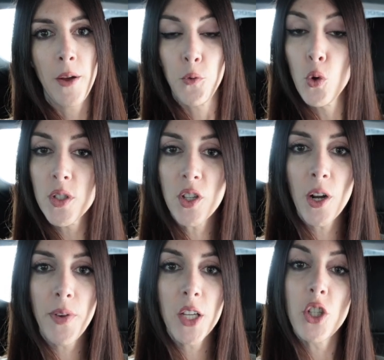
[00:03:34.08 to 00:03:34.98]
fuel
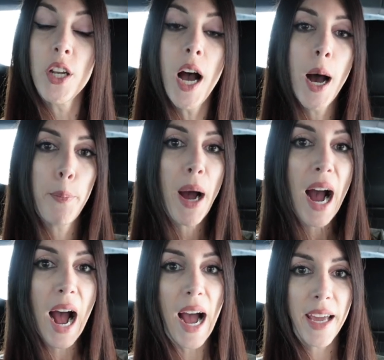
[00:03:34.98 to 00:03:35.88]
starvation up
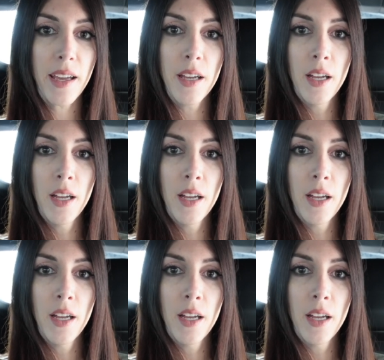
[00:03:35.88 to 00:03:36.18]
high,